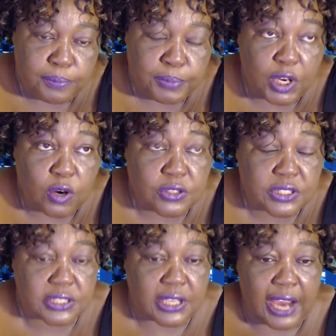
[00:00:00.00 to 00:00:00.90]

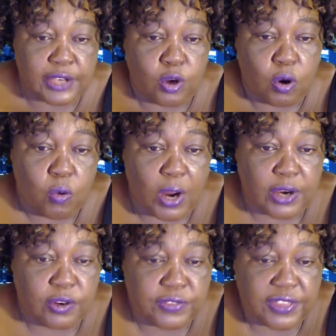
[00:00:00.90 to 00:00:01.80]
Because I know
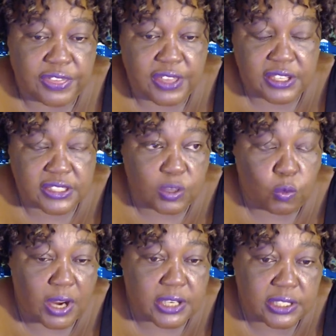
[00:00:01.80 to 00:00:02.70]
one of the things they
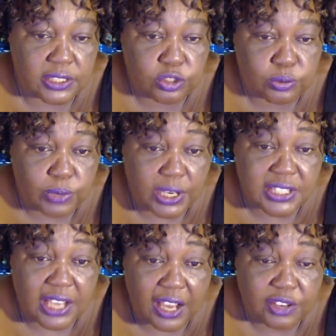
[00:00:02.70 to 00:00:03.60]
wanted to raise
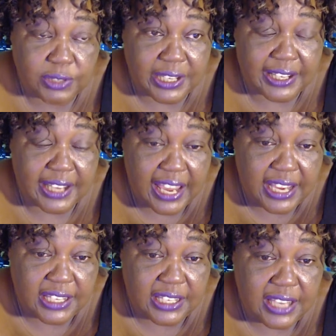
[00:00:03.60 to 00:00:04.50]

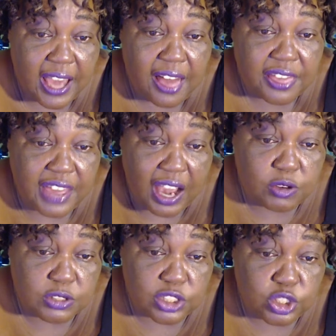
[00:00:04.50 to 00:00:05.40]

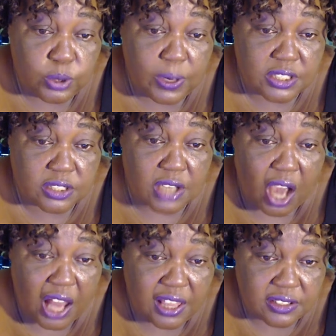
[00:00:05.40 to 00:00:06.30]
180,000 US
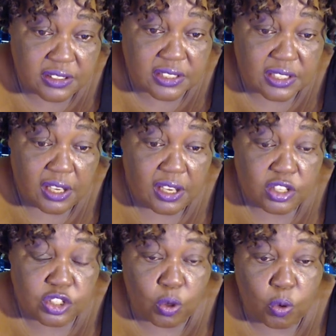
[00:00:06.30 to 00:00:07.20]
dollars
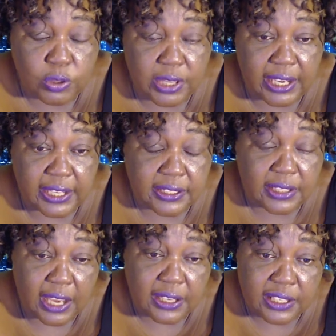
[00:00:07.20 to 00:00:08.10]
so they can
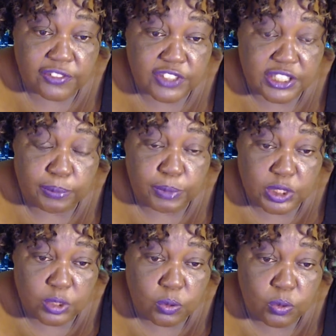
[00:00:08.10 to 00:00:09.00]
lift
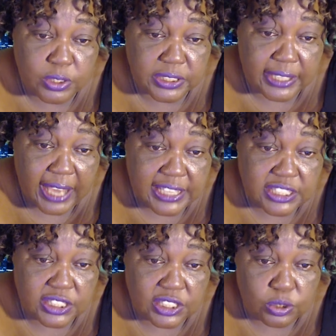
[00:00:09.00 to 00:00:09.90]
somebody who was in
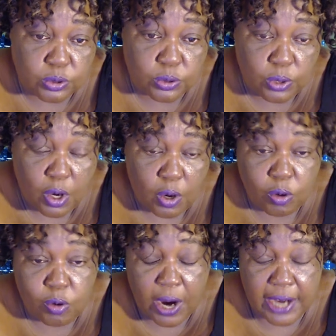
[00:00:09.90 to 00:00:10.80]
ICU
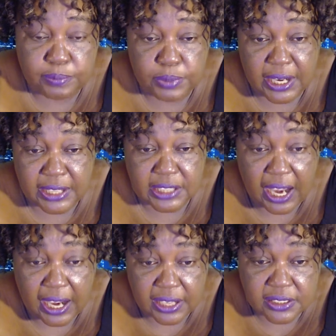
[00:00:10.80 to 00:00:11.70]
who had been
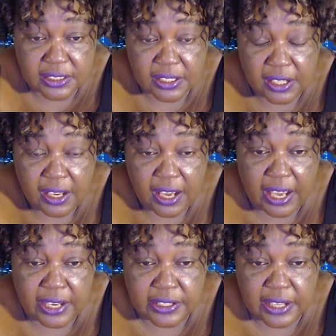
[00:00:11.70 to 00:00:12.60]
attacked
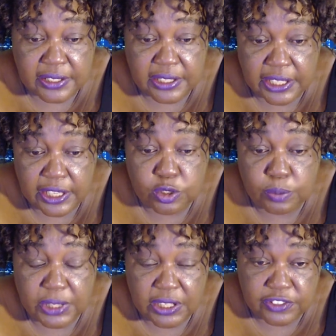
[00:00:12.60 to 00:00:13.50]
and needed to
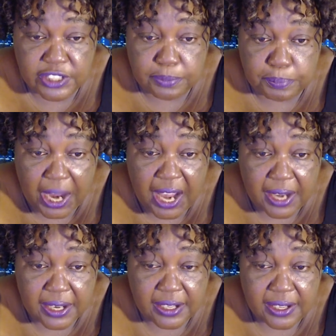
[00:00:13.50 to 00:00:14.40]
be lifted back.
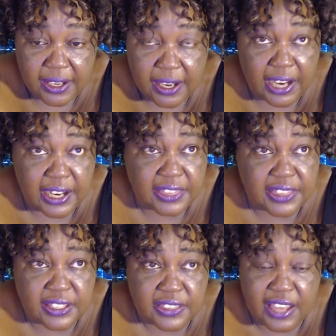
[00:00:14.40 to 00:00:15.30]
And I
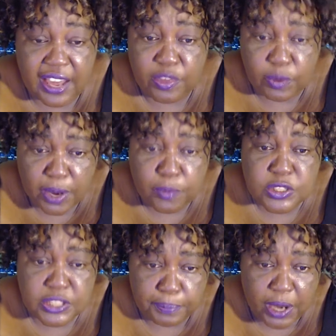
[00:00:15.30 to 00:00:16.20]
think the other one
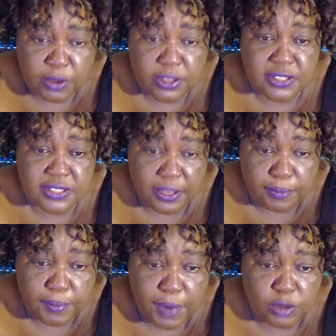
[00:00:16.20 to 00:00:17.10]
was about the same
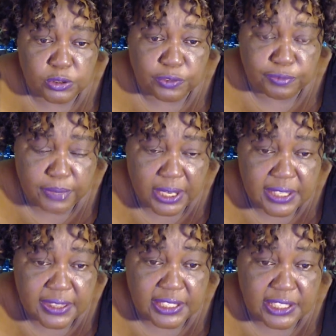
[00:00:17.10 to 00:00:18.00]
amount of money
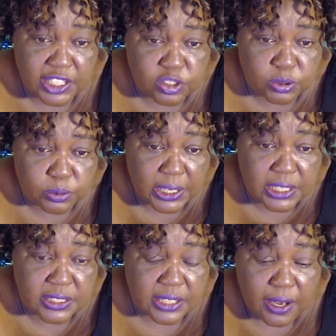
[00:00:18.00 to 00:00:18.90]
they needed to
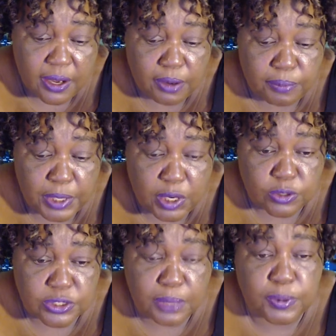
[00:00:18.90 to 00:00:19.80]
raise
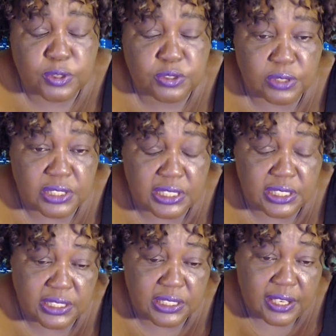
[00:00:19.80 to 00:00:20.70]
because the person
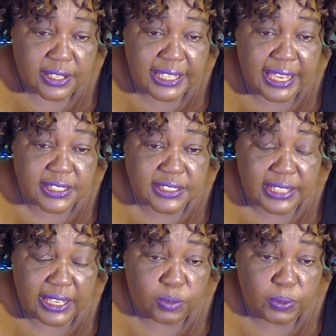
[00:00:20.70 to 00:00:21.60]
did get
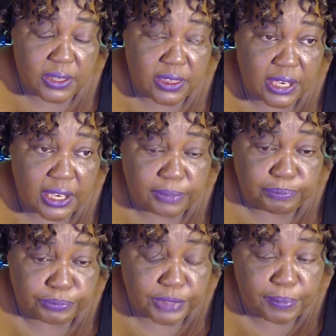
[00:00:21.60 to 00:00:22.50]
sick with
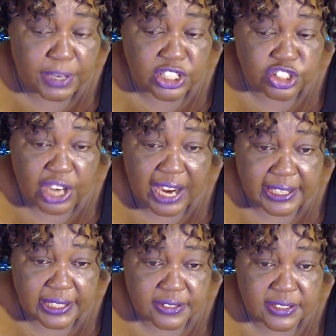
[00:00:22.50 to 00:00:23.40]
um,
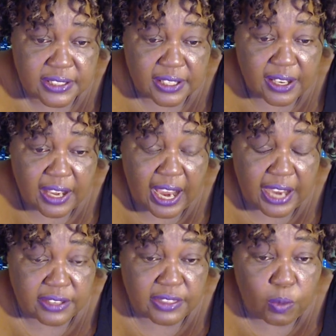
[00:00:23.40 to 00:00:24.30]
meningitis
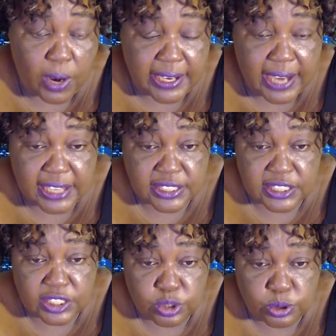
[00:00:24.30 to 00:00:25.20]
and they were in
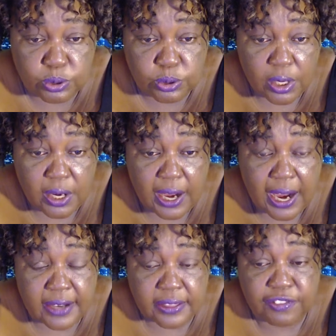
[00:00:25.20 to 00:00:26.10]
ICU.
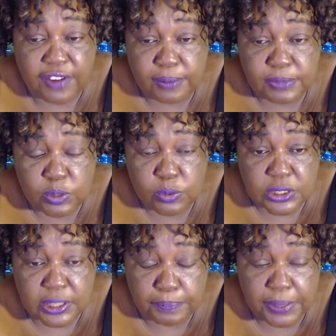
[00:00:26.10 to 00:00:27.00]
And the family
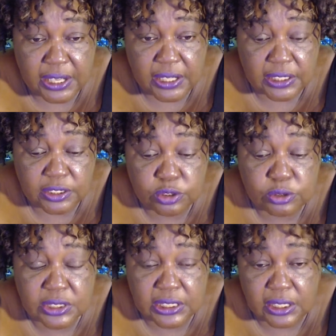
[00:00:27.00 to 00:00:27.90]
was appealing to
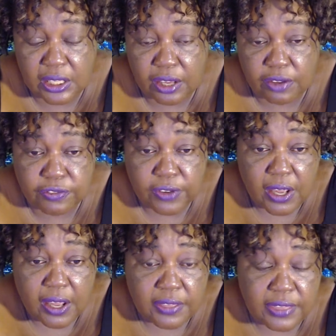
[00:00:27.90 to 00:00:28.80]
see if
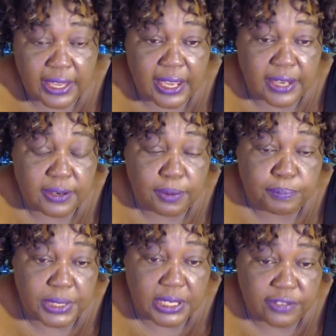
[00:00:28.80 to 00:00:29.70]
they can
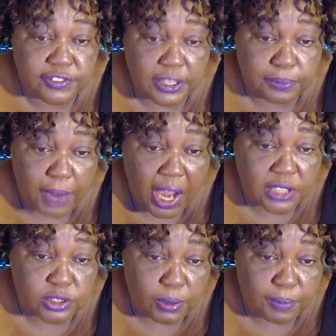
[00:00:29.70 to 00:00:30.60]
be lifted
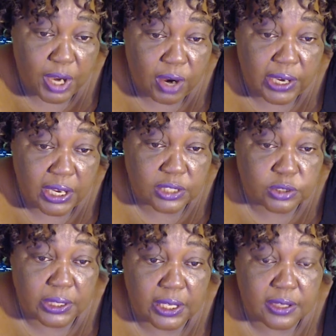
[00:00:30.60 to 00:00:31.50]
back to America
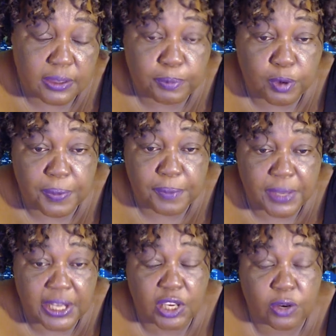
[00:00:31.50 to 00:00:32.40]
to get the proper
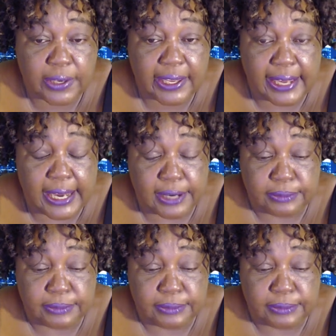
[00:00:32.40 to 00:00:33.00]
medical care.